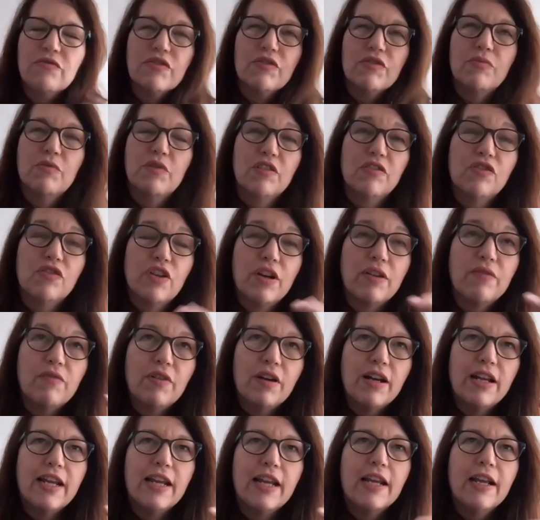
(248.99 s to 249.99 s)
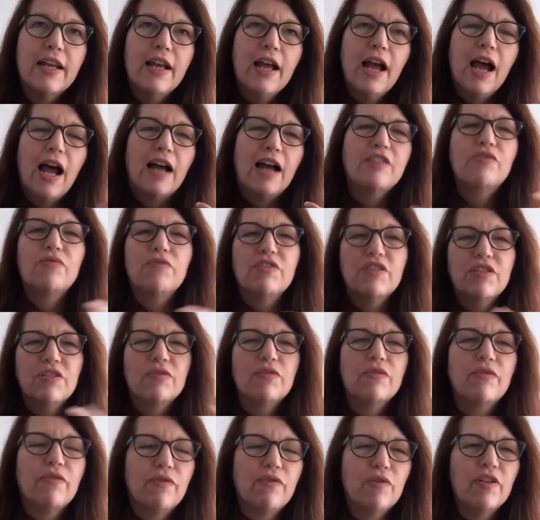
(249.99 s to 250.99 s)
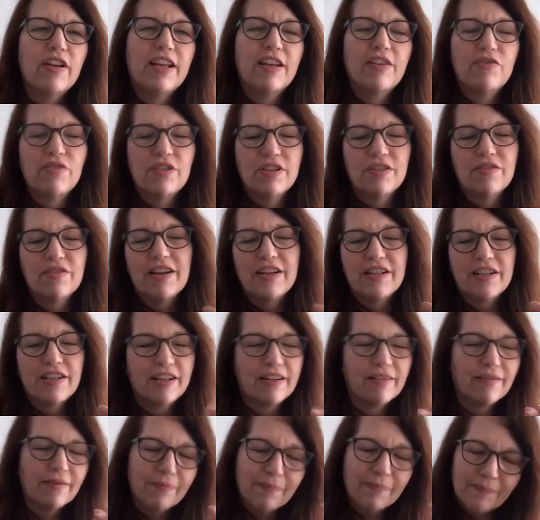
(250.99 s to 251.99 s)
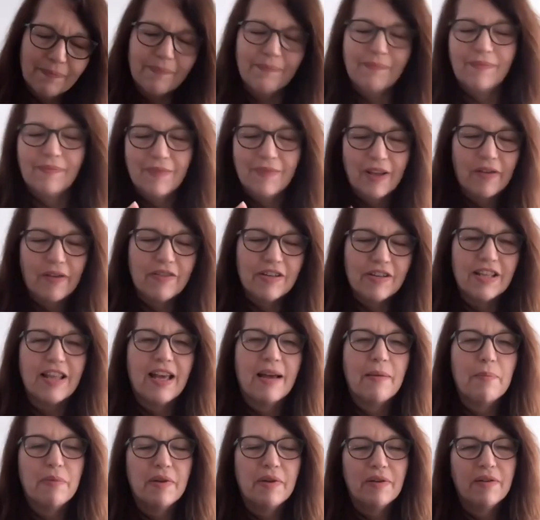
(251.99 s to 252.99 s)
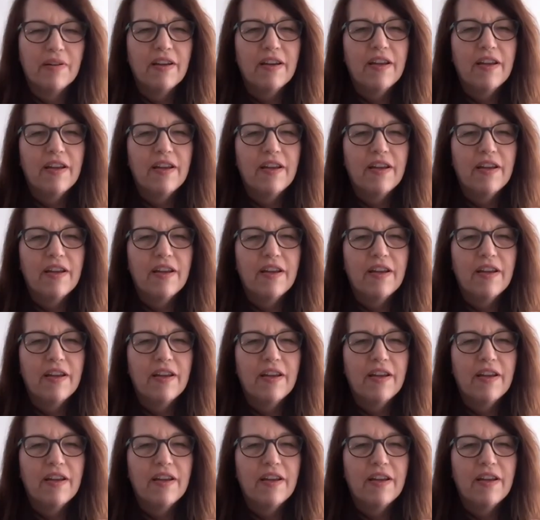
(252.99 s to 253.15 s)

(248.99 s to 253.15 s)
world generally, as a result of falling interest rates. I could go into that, but